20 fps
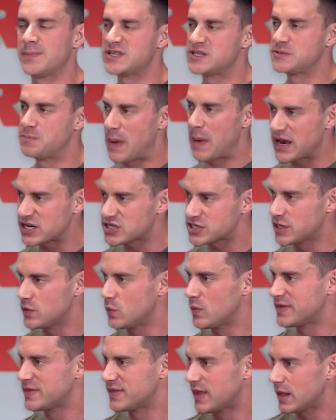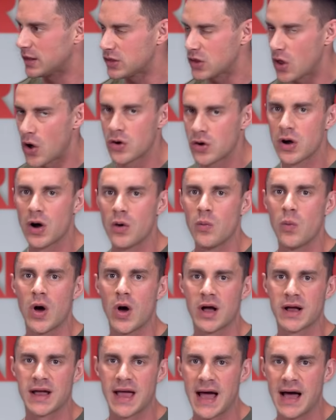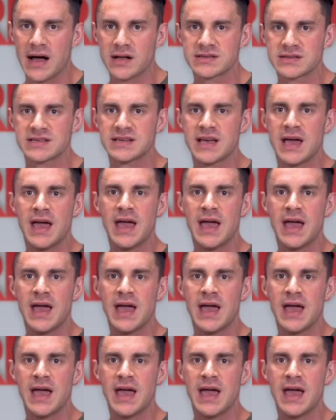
especially with the longer workouts,